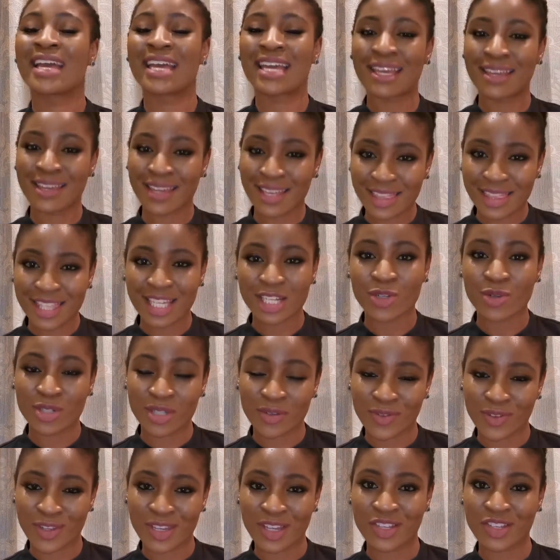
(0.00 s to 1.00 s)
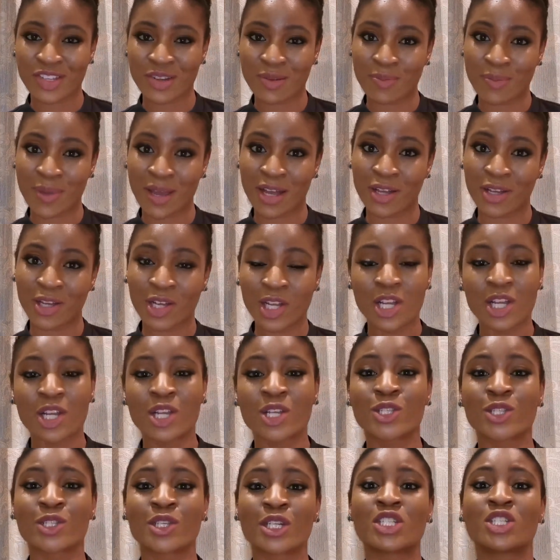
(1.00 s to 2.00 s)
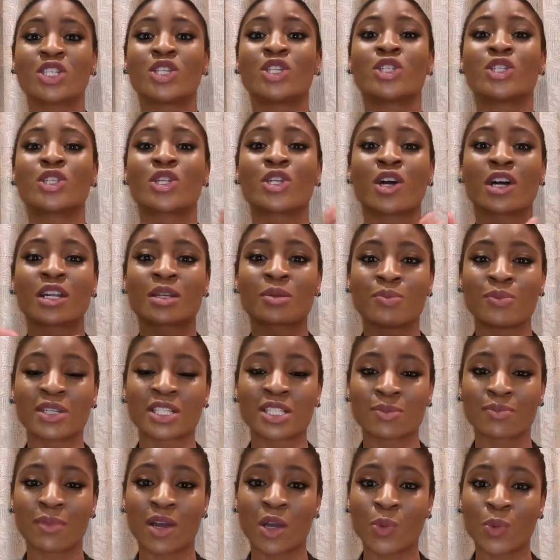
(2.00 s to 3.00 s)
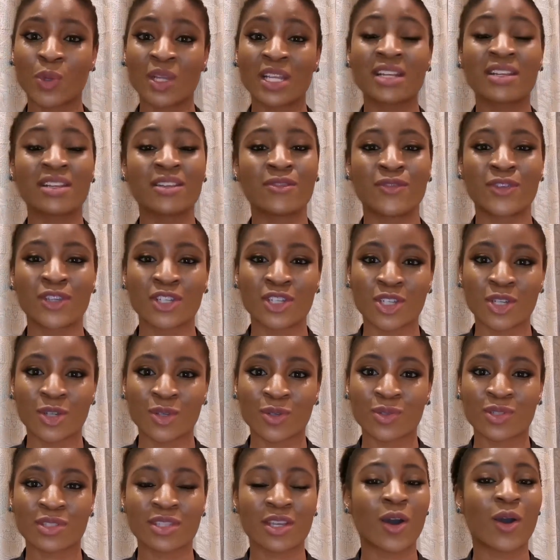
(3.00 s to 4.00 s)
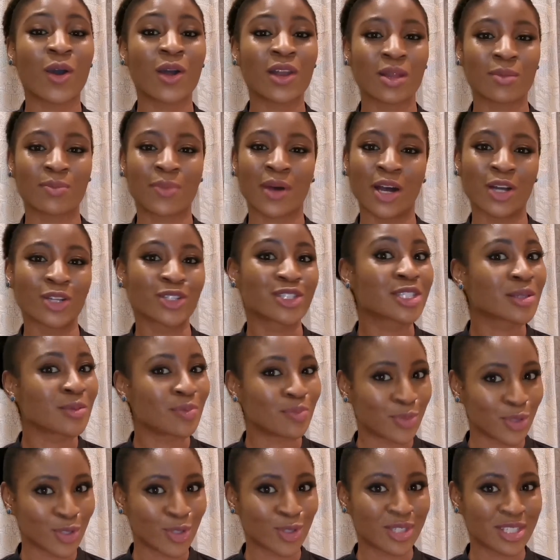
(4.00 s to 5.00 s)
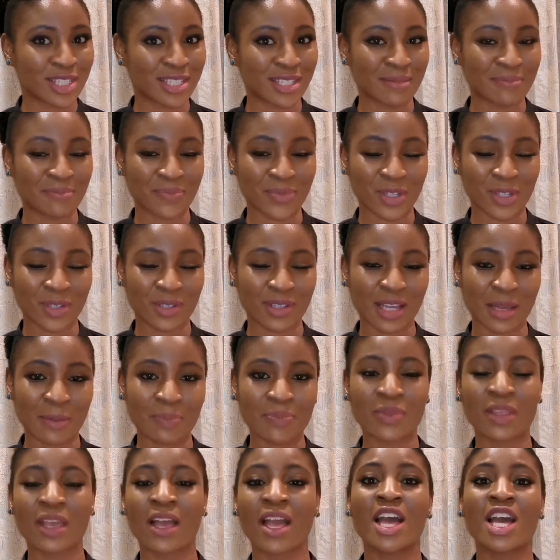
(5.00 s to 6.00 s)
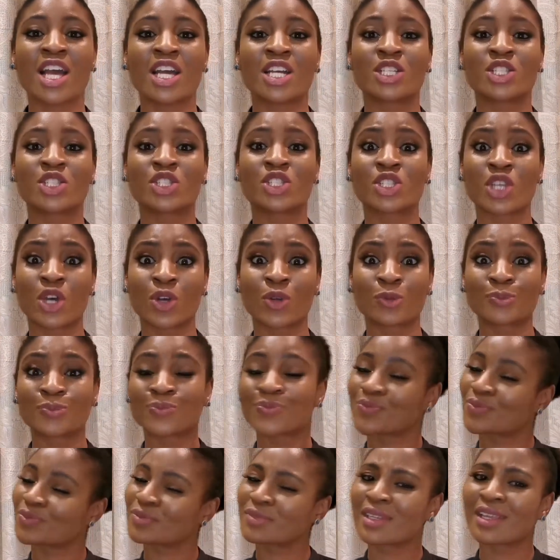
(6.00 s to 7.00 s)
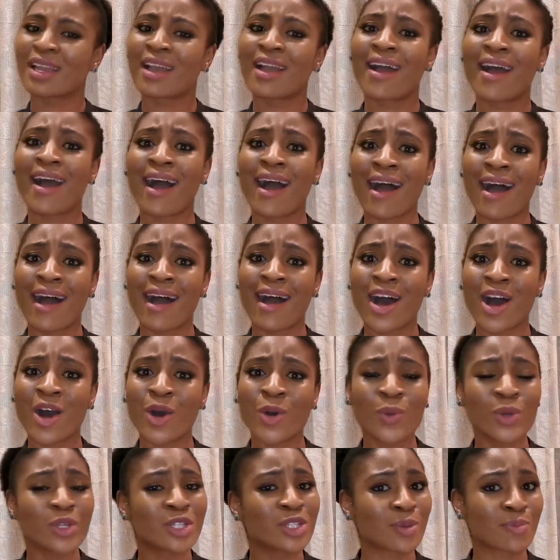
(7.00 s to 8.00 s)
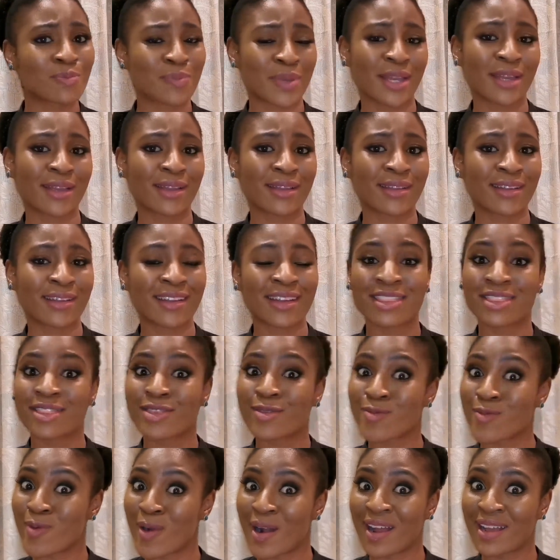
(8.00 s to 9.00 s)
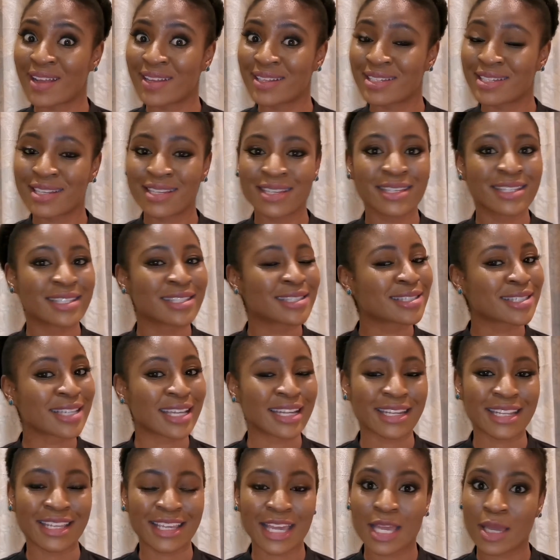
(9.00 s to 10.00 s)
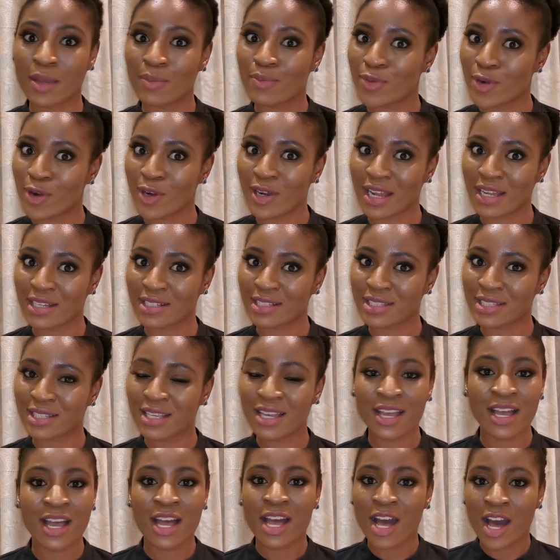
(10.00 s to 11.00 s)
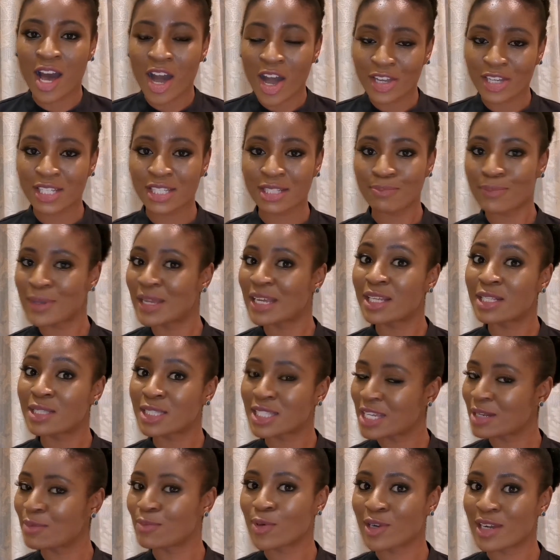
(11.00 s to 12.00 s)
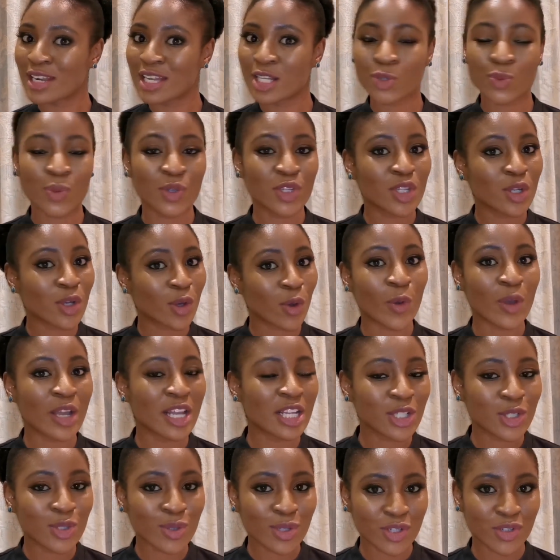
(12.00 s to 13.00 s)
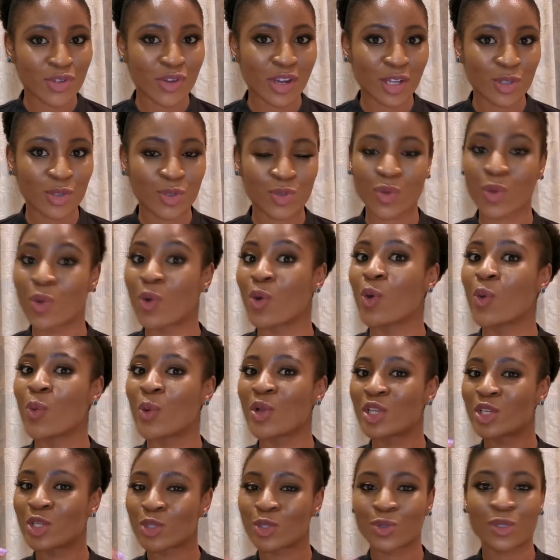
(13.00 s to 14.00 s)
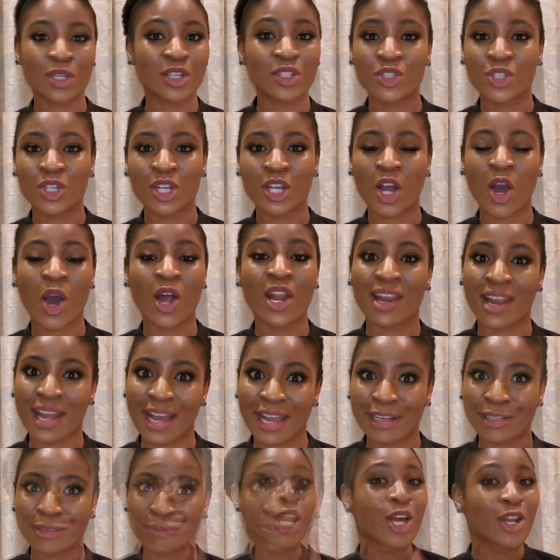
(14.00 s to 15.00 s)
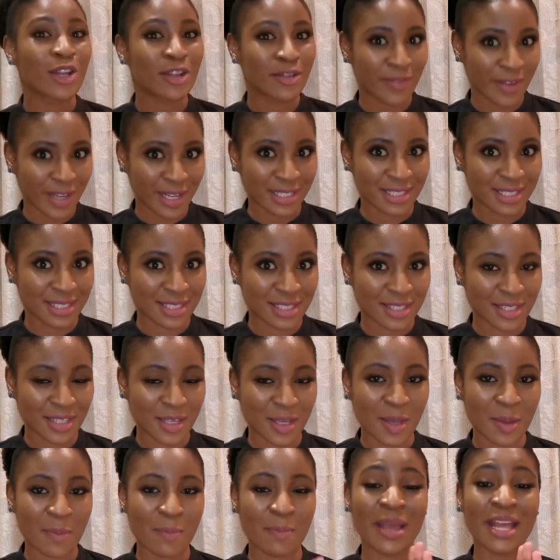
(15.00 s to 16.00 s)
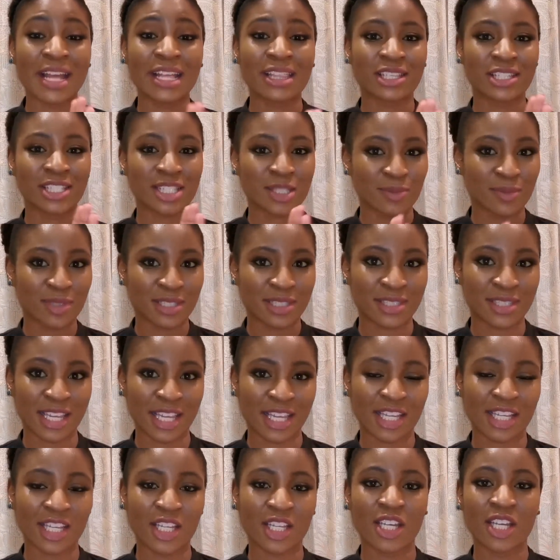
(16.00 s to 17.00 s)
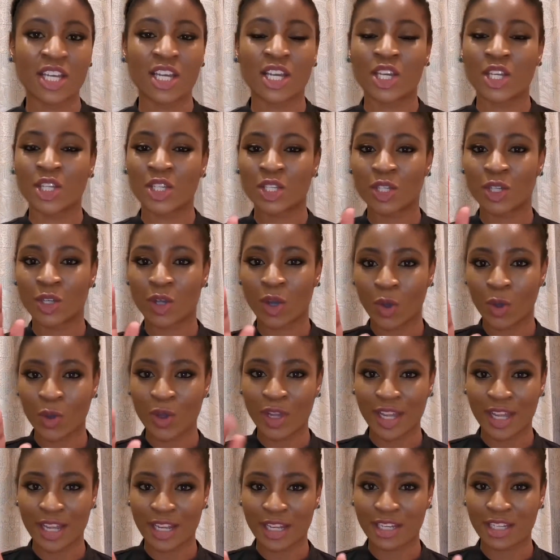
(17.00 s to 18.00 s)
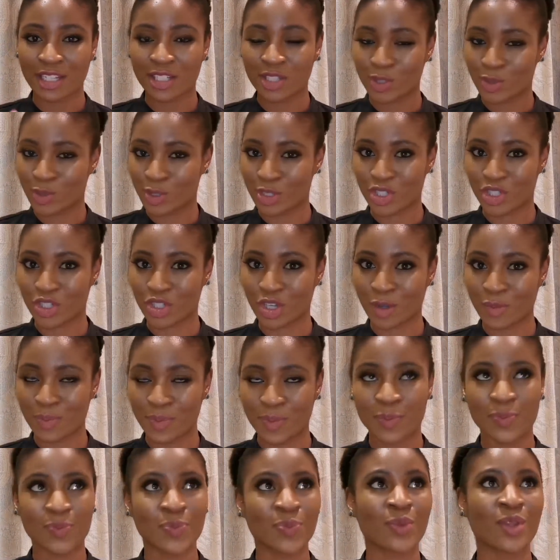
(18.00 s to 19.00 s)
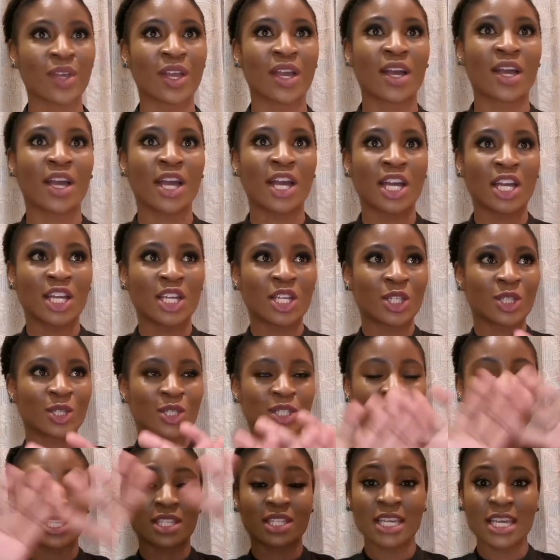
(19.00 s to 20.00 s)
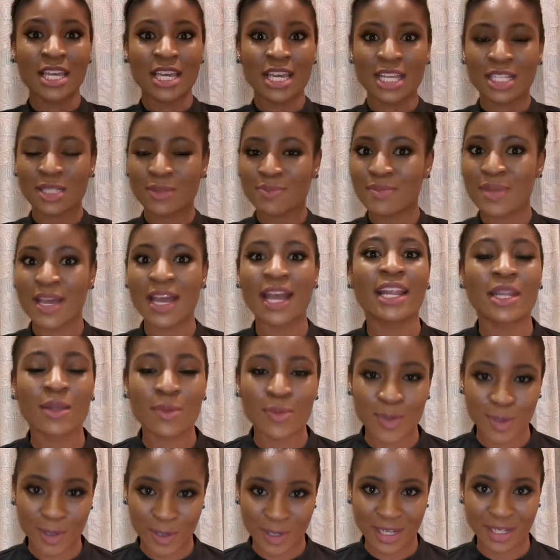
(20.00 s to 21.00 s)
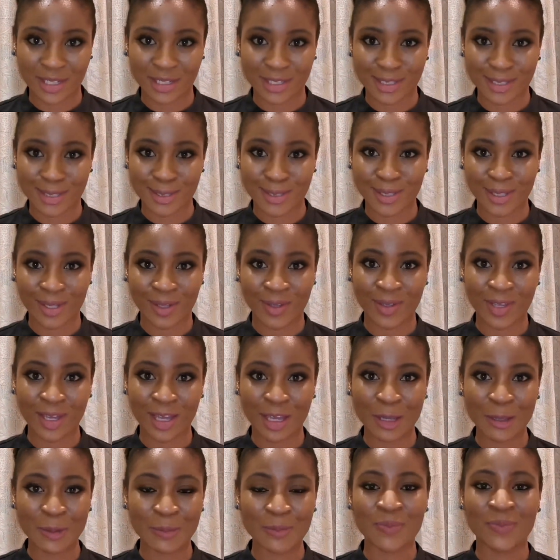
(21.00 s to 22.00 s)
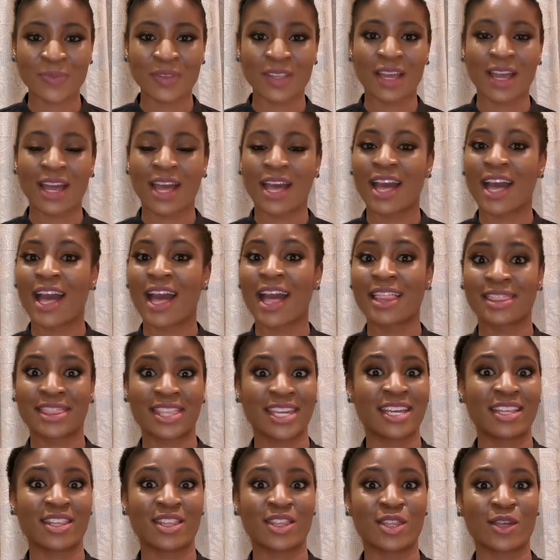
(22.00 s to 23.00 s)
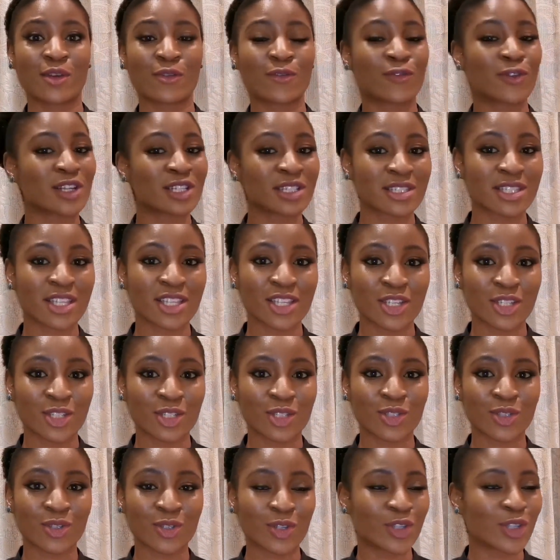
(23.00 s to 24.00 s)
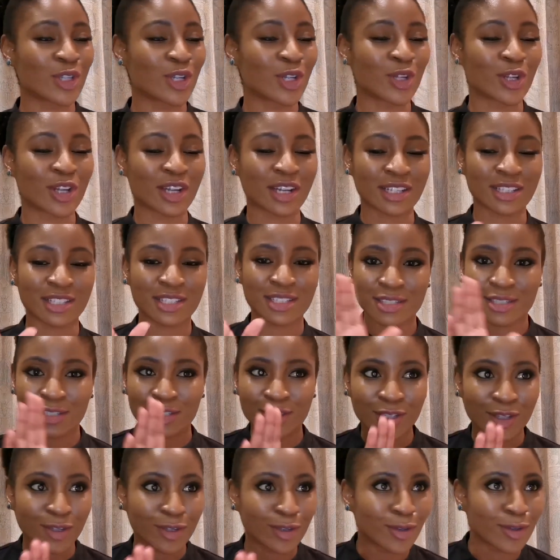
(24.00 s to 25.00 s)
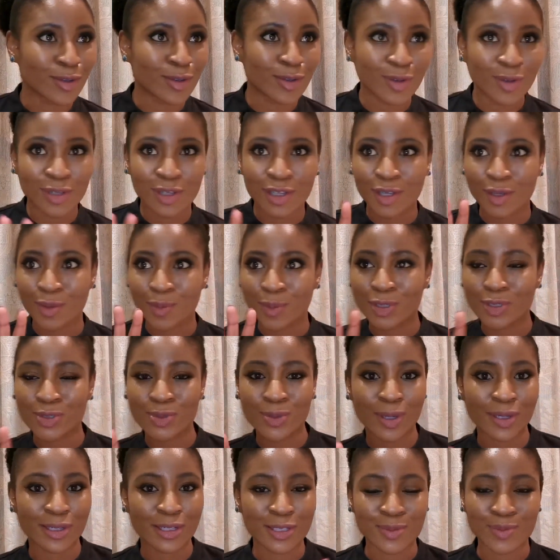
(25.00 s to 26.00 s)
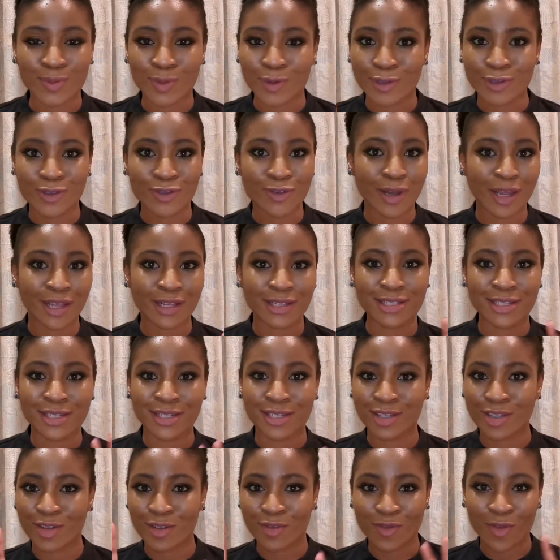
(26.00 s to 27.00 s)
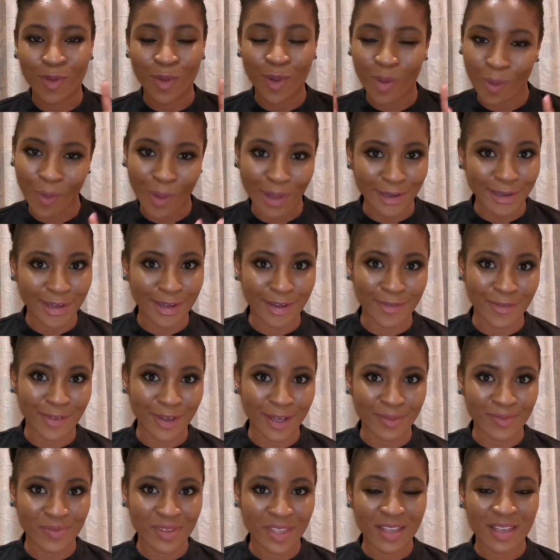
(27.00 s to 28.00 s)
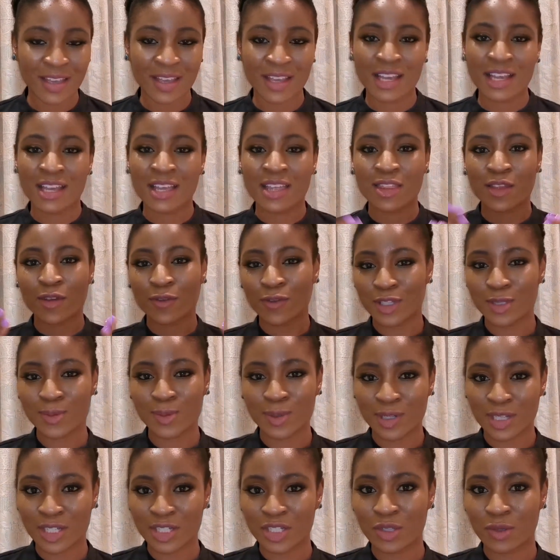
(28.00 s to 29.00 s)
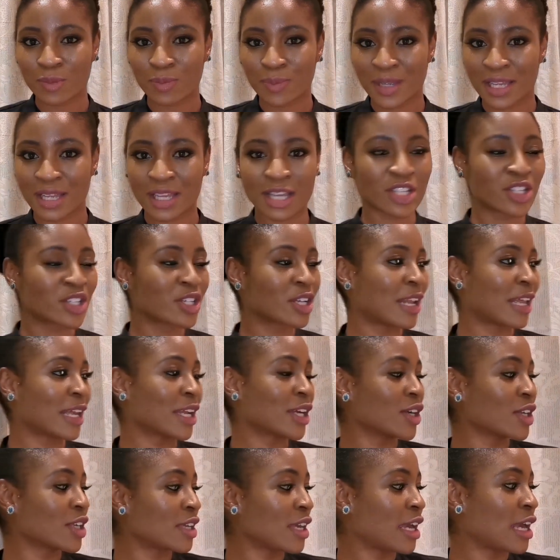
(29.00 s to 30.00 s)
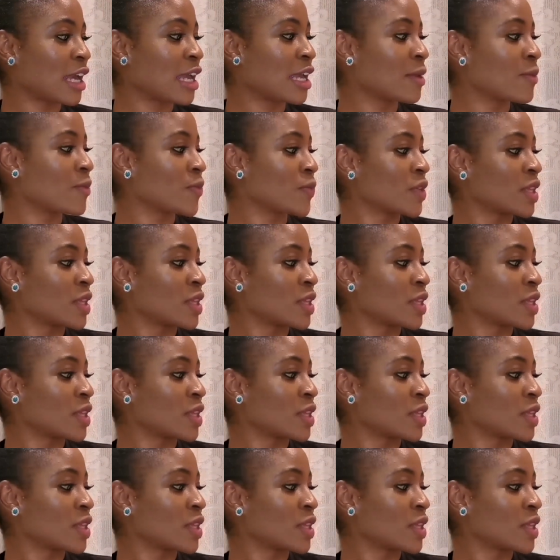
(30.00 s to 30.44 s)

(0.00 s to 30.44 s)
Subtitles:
hit that notification bell so that you do not miss my weekly videos all about beauty. Okay, so how to pick the right skincare products. How do you pick skin products when you go into a drugstore or when you're searching online? A lot of us make this mistake. You go into a shop, you see these many products, okay? And then the first thing you do, you look at, okay, which one is more attractive or whatever. The first product you pick and you're like, okay,